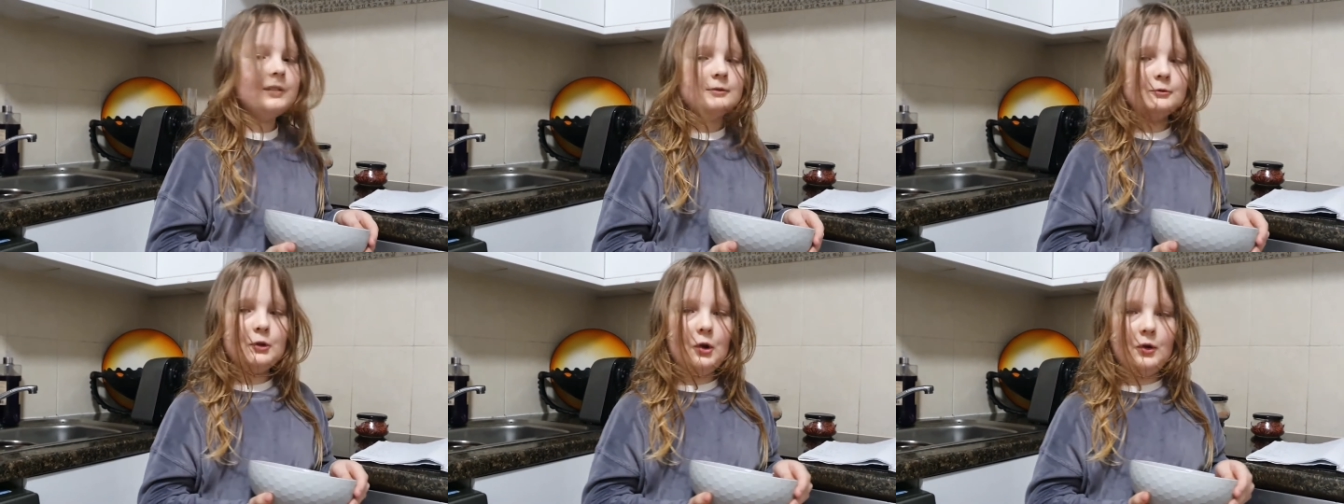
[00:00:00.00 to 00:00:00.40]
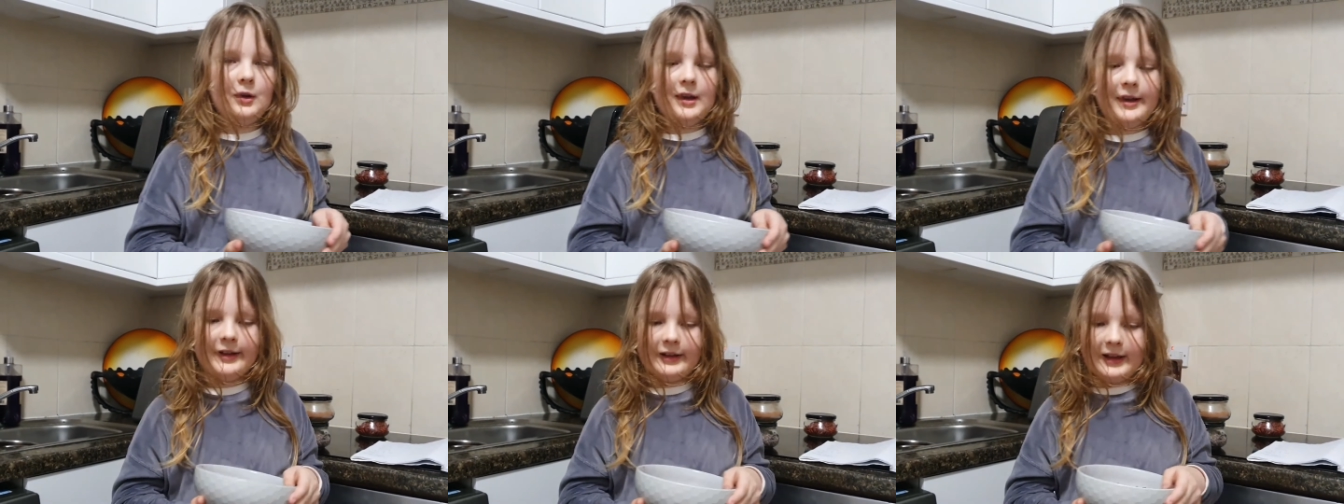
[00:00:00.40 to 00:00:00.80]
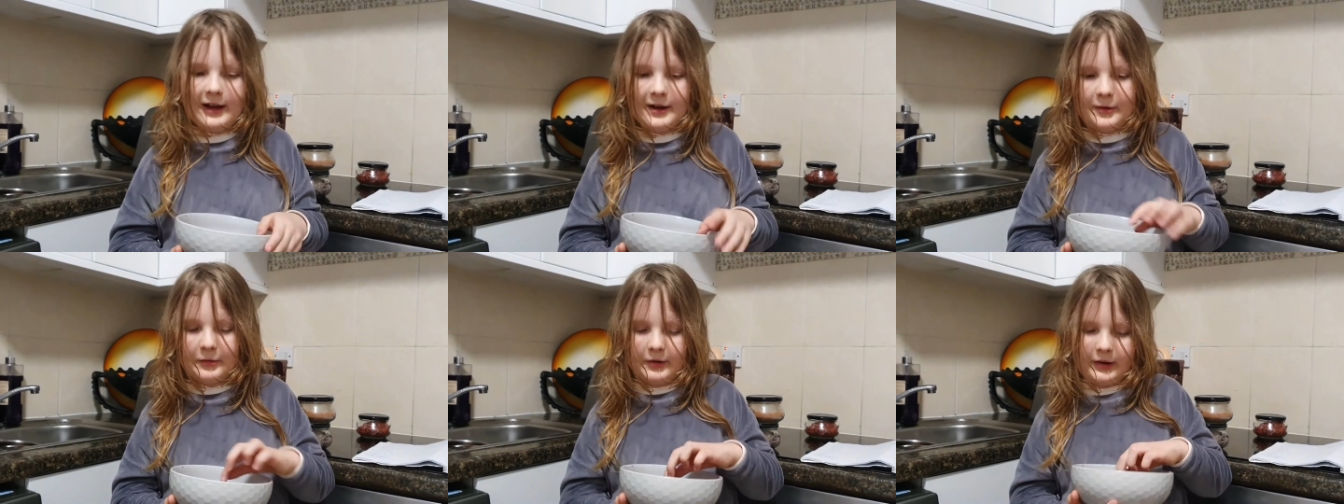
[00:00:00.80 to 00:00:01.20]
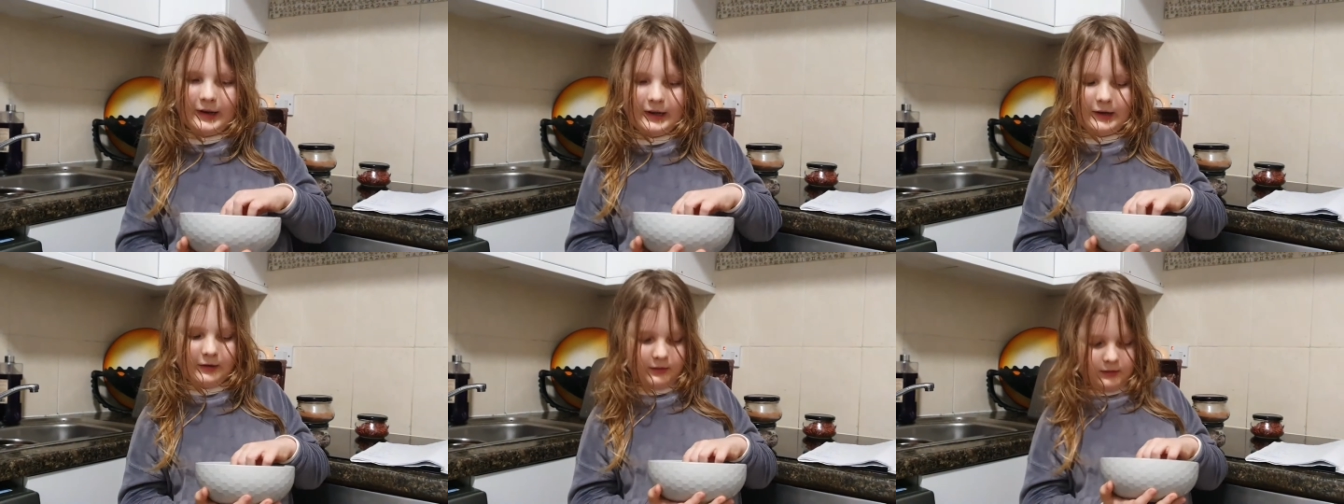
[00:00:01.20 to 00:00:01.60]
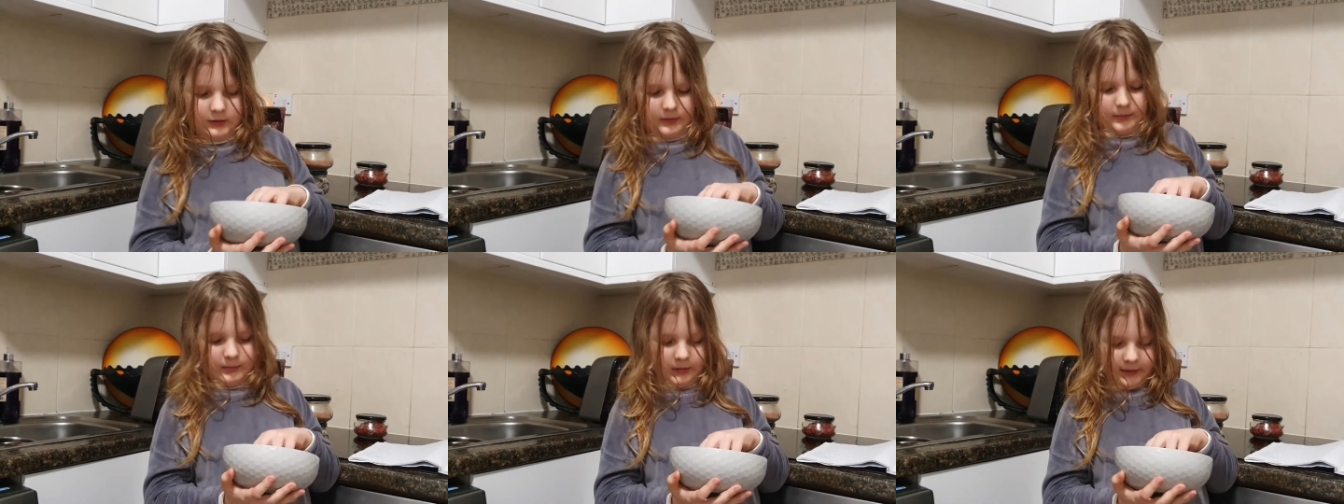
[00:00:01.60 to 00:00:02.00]
Roll it in cacao,
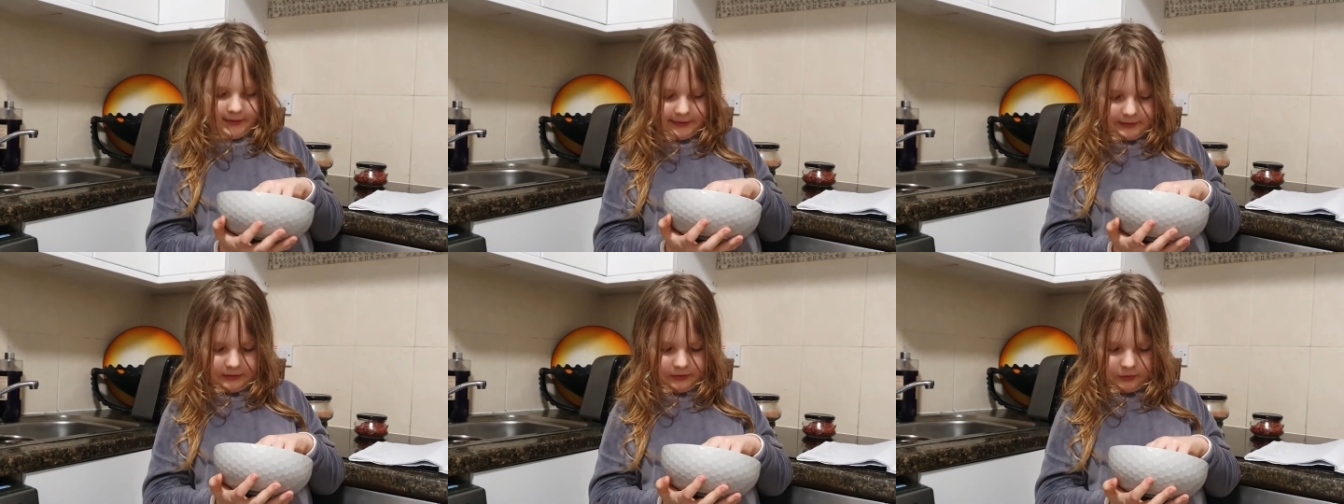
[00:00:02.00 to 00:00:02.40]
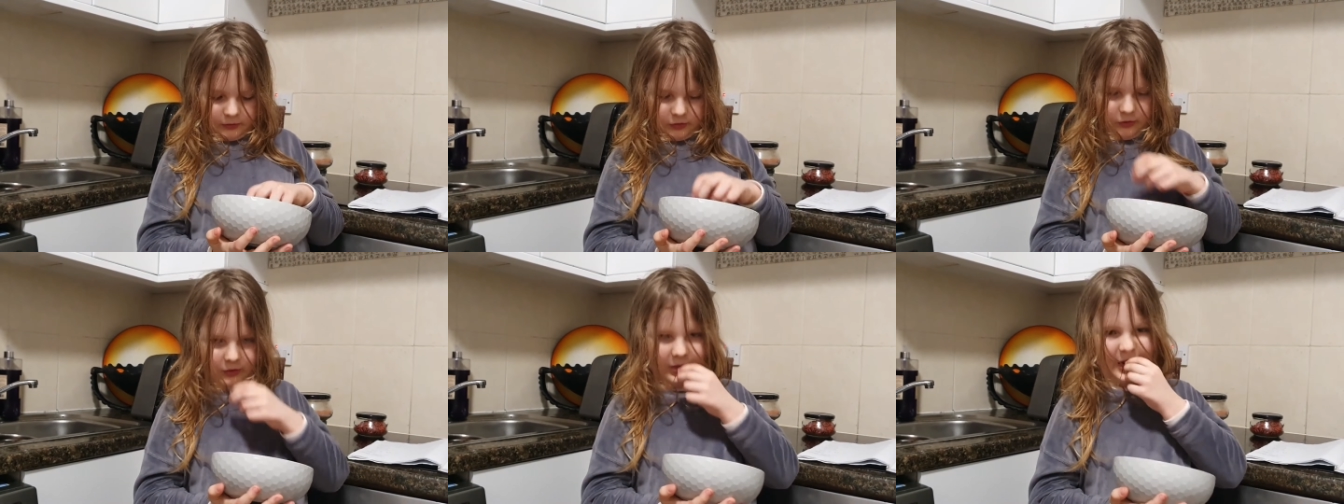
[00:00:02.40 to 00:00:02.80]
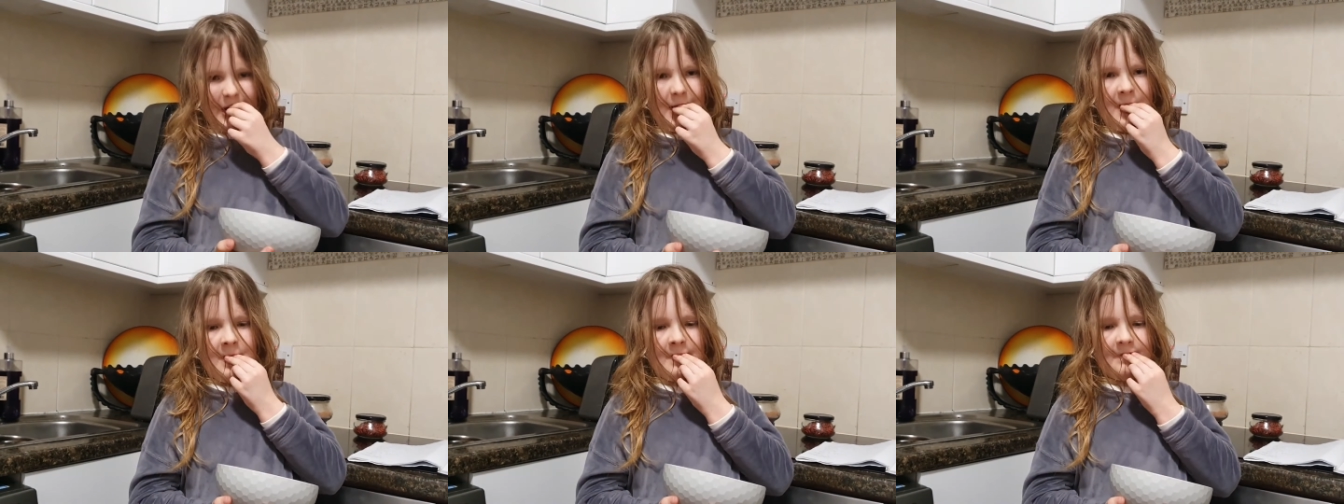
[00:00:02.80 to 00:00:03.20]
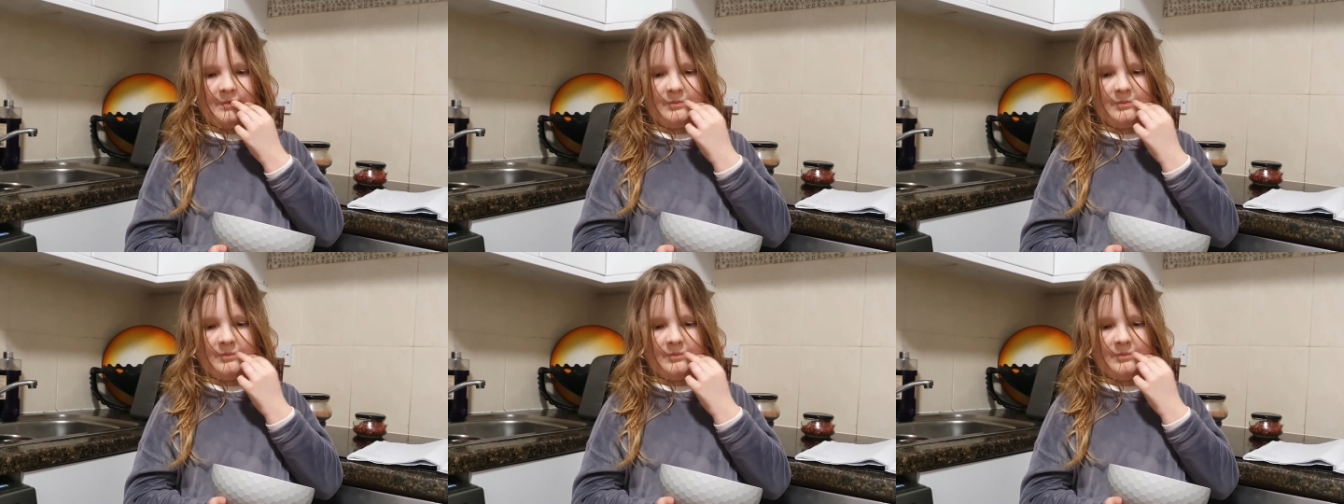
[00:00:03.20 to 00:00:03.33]
but I don't do that.